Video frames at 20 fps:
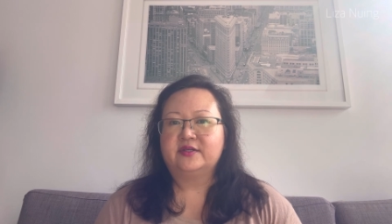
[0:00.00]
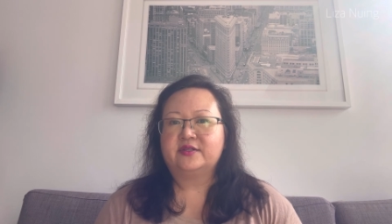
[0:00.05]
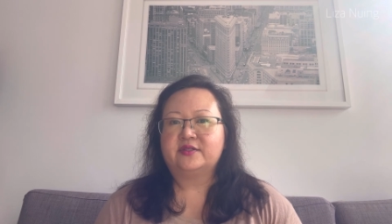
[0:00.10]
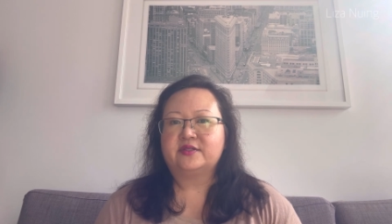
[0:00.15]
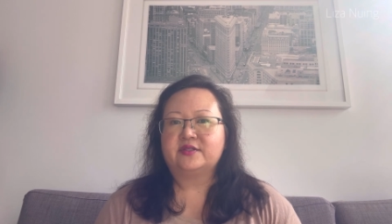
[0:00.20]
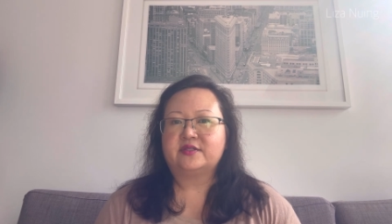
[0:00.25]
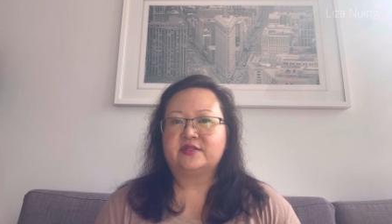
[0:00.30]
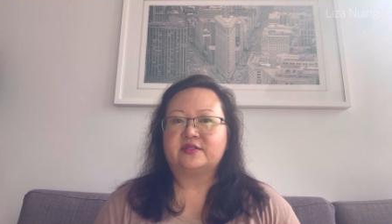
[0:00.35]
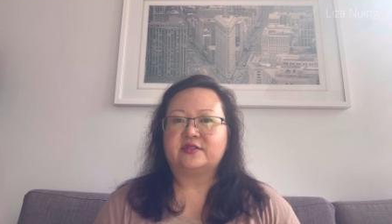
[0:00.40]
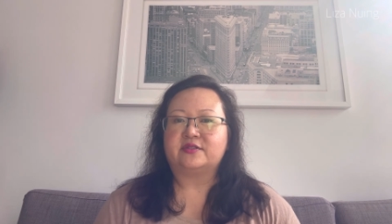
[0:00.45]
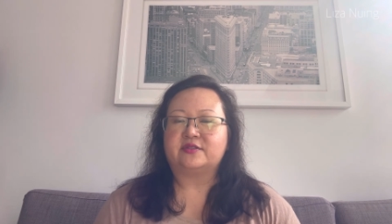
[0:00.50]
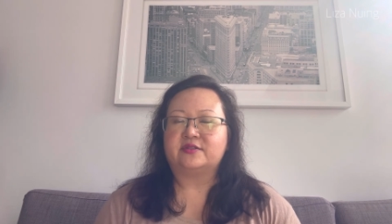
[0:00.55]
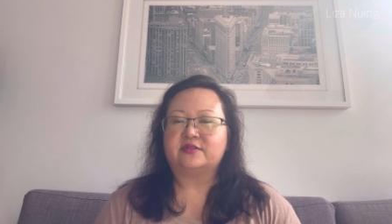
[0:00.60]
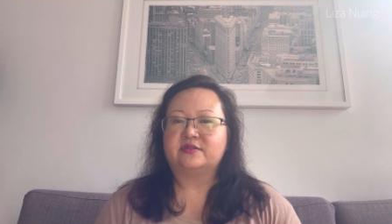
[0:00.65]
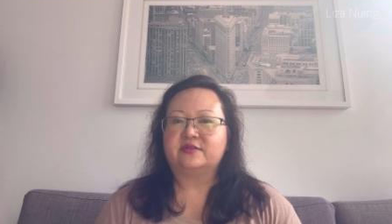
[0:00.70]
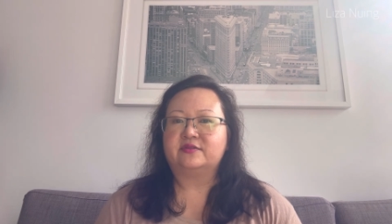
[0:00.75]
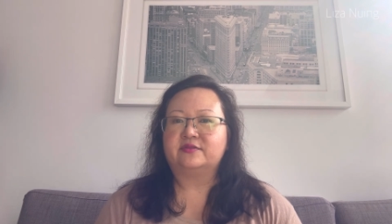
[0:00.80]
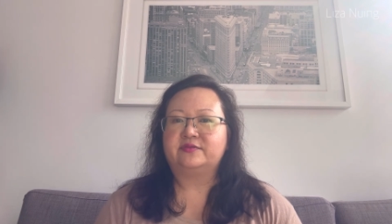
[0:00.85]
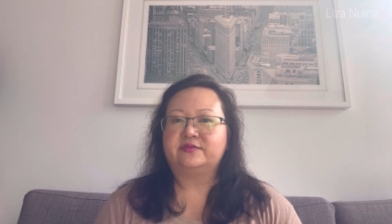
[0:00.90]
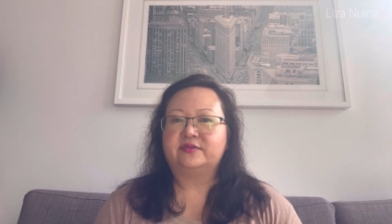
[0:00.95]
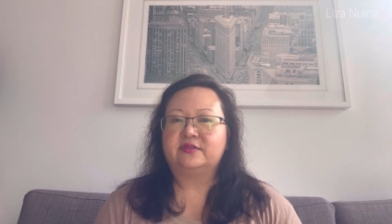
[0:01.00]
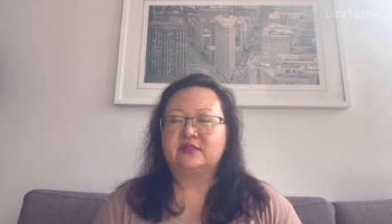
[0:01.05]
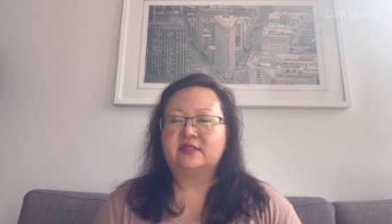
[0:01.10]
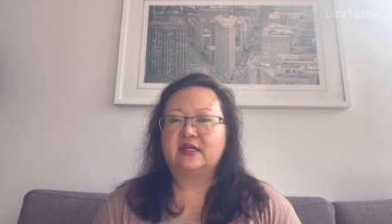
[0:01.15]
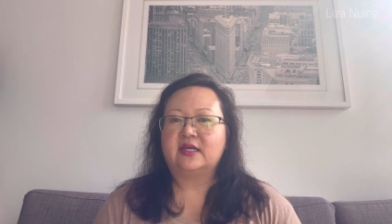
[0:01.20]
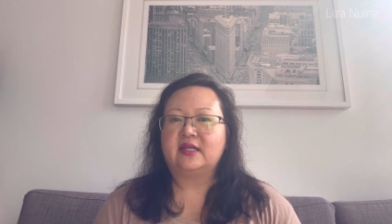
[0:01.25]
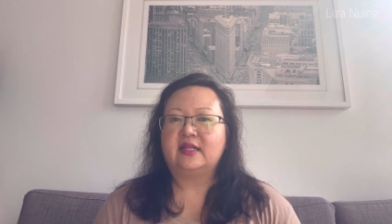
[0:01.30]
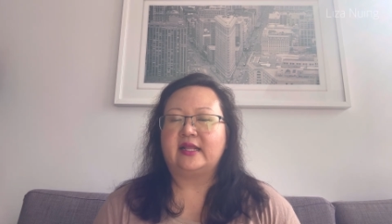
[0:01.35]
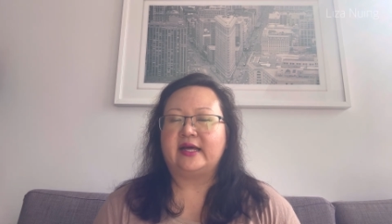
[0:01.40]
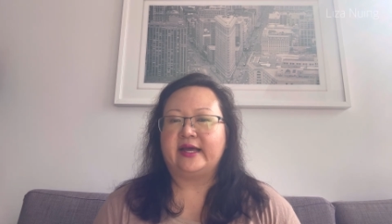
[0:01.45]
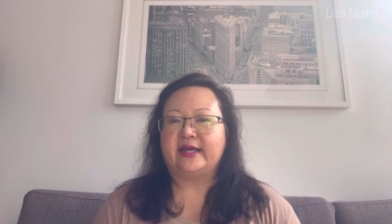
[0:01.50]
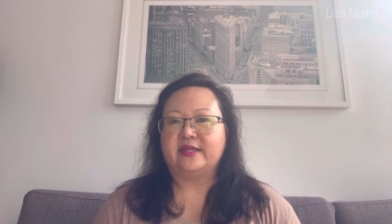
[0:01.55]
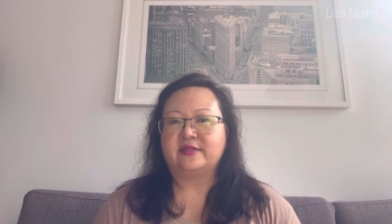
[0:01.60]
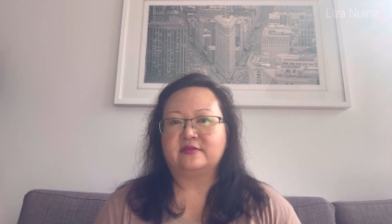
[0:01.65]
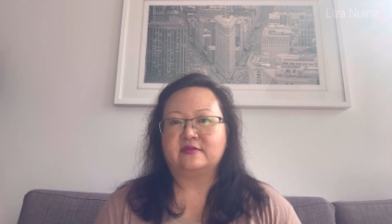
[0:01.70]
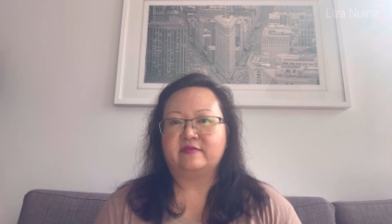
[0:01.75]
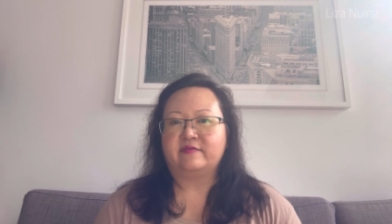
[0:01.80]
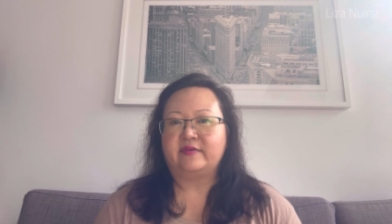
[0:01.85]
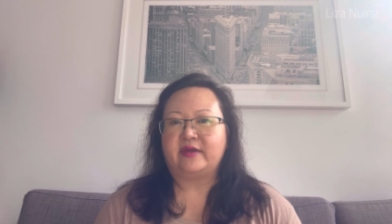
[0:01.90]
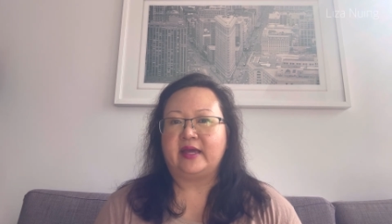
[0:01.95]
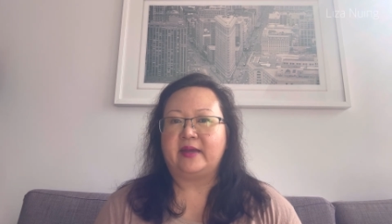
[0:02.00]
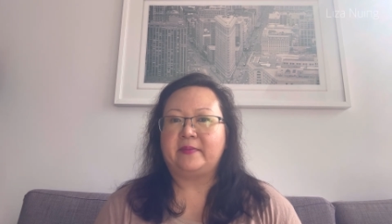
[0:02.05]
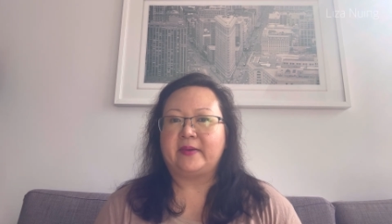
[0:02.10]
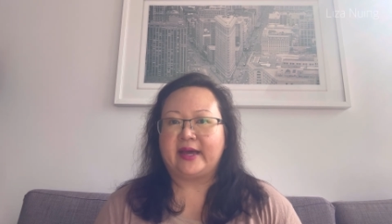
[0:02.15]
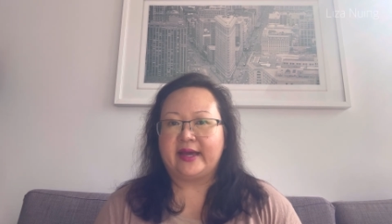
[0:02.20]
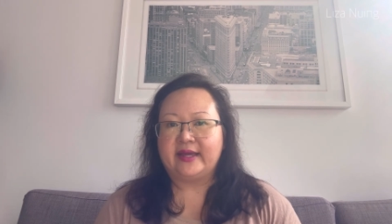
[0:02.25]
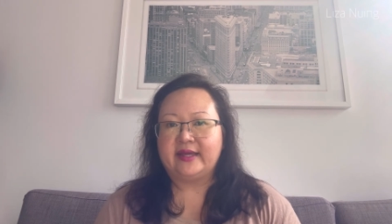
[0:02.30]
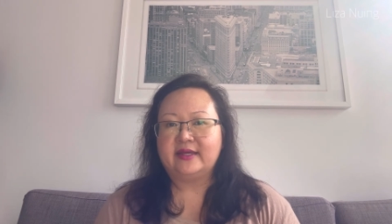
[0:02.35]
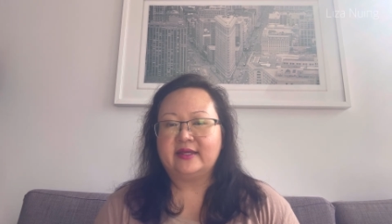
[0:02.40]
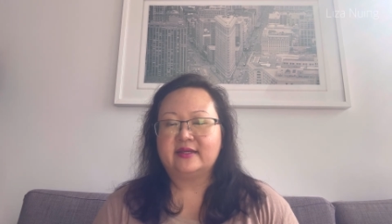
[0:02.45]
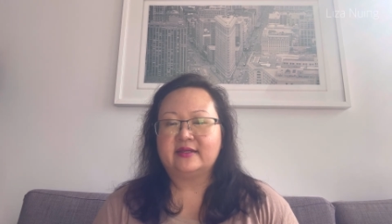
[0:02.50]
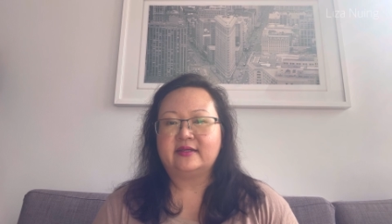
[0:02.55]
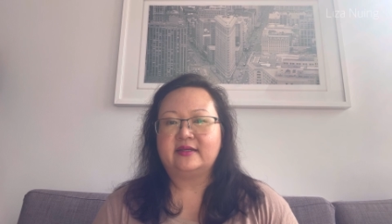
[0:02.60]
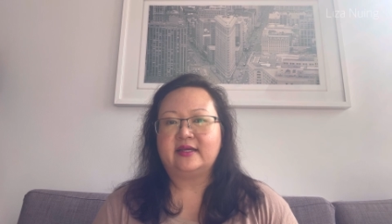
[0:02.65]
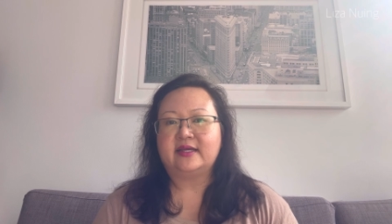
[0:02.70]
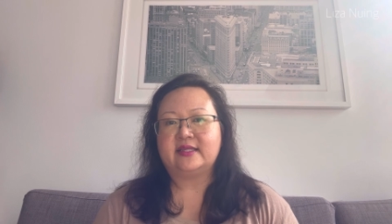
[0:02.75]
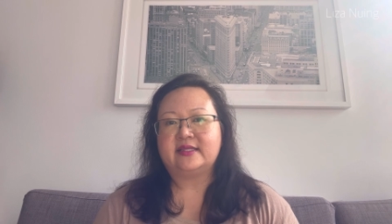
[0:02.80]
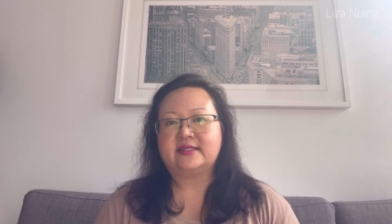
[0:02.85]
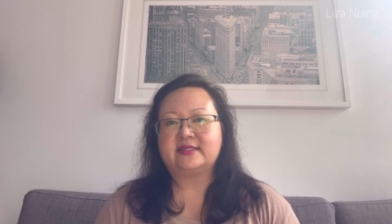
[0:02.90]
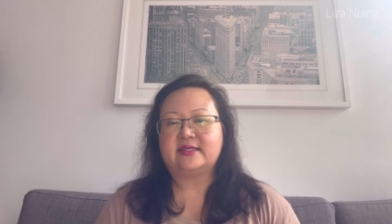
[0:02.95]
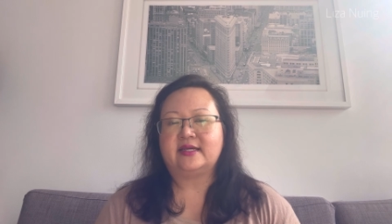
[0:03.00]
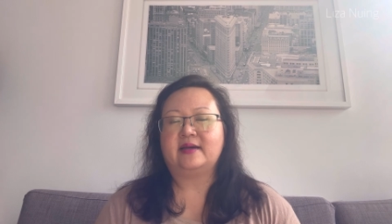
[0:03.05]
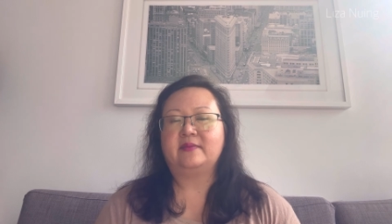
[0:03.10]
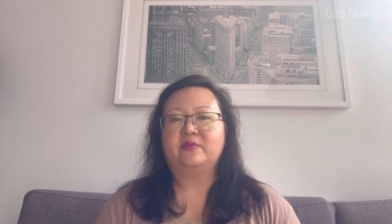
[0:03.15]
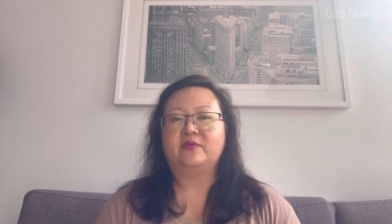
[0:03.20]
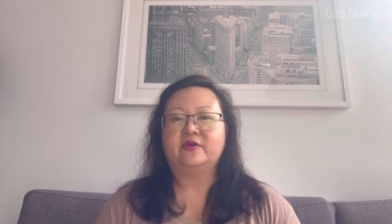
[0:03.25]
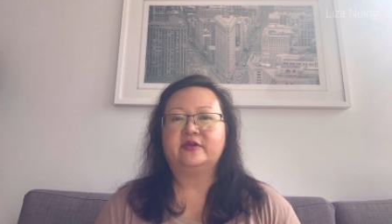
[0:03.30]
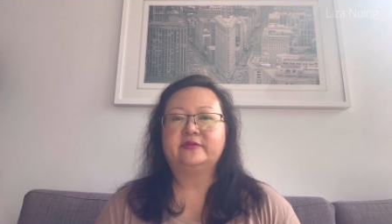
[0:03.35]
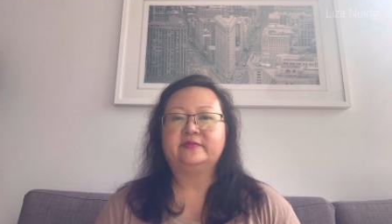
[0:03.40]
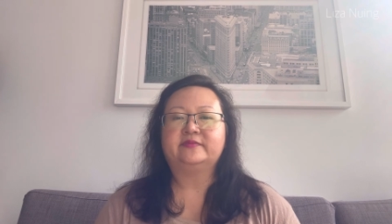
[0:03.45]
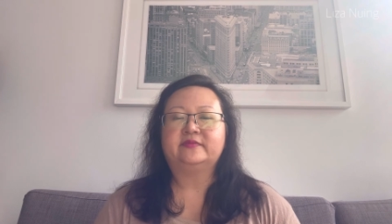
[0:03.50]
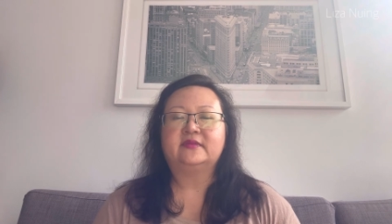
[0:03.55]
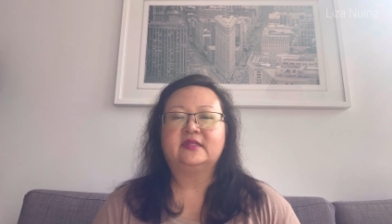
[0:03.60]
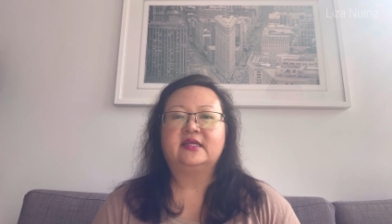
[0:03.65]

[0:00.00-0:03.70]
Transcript: certain clients of a bank in Singapore.